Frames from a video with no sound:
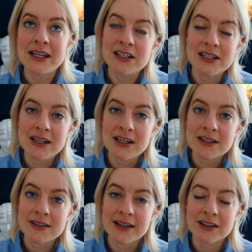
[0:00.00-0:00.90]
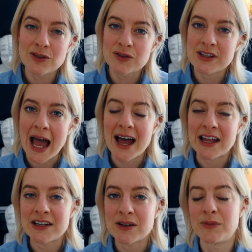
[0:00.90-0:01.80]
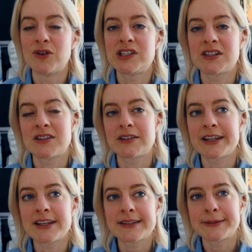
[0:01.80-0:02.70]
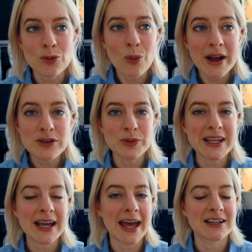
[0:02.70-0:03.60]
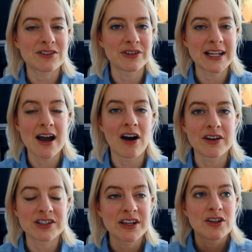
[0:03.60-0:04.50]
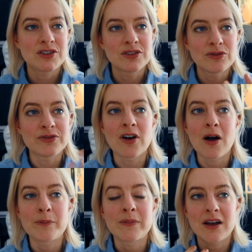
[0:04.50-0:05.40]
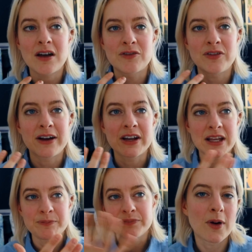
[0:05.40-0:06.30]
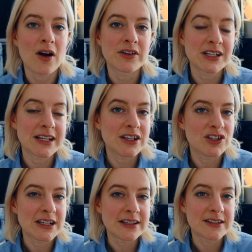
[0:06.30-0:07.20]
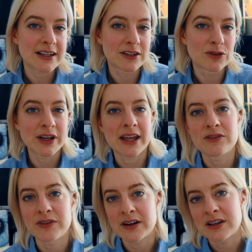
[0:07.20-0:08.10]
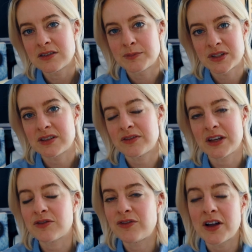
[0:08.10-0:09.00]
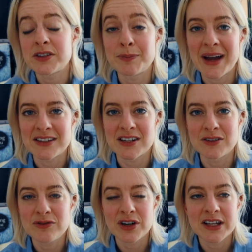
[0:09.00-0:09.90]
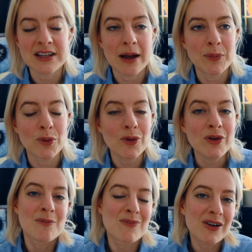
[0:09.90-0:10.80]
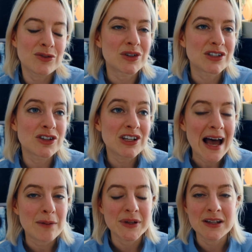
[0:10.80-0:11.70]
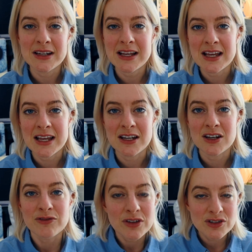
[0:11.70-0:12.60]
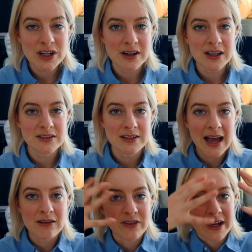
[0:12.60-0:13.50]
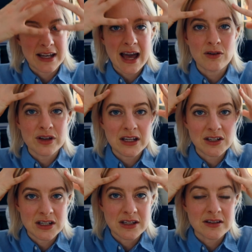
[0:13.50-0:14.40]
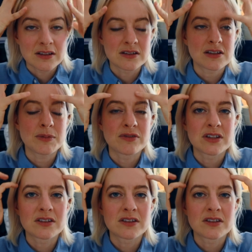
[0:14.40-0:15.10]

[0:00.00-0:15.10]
EEG signals and emotions is quite weak. And it's really hard to, from a very broad EEG signal, get a very specific thought pattern, for example. But what could happen in the future is that right now EEG is on the top of the